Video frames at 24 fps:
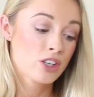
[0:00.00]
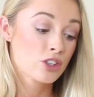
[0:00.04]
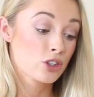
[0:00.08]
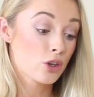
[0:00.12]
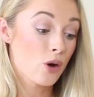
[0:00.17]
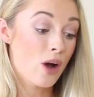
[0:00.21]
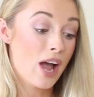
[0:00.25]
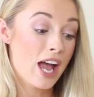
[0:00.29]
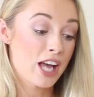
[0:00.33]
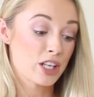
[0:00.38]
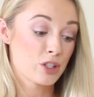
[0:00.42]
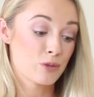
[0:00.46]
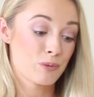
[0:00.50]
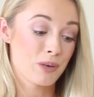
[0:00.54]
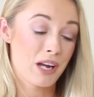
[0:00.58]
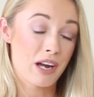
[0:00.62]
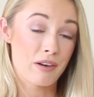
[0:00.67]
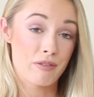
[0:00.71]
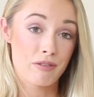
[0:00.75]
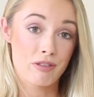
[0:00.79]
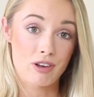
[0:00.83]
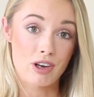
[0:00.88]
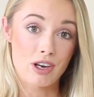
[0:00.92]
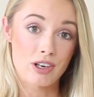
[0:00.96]
It's got
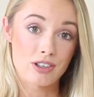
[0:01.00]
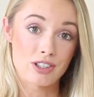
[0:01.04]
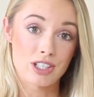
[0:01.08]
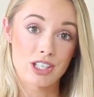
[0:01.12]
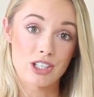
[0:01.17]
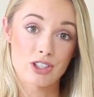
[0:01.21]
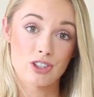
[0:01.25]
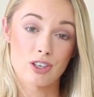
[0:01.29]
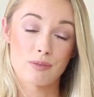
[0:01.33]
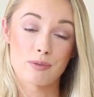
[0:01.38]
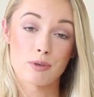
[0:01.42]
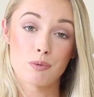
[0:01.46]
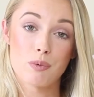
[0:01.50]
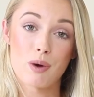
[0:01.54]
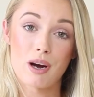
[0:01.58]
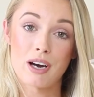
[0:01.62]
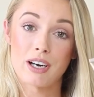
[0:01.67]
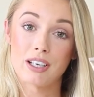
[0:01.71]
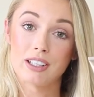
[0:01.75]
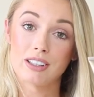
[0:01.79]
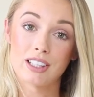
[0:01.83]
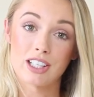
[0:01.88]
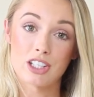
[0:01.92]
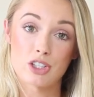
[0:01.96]
SPF 30, so I'll be
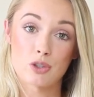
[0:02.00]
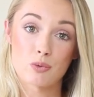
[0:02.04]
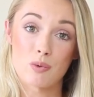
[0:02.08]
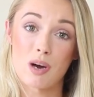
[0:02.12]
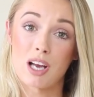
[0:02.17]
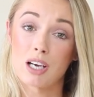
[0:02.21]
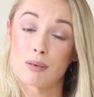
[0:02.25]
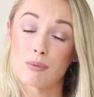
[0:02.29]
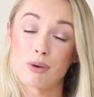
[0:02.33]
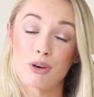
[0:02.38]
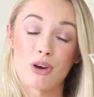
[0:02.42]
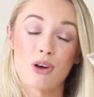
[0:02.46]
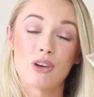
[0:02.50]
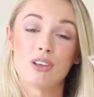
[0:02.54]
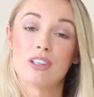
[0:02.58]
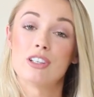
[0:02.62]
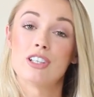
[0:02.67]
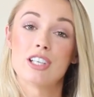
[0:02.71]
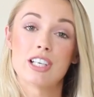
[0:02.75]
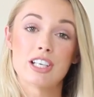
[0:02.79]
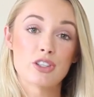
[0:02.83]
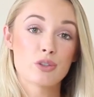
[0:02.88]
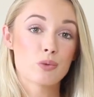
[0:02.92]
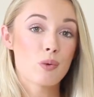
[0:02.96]
wearing this while I'm on
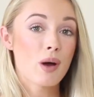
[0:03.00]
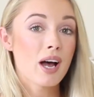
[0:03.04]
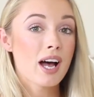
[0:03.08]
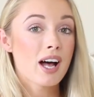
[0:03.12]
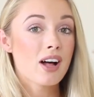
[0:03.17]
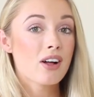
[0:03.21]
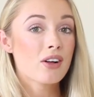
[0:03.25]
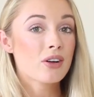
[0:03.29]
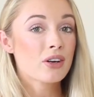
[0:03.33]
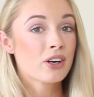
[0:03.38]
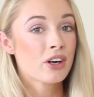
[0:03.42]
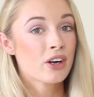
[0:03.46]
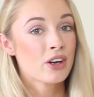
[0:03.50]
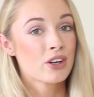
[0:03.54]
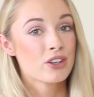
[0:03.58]
holiday as well.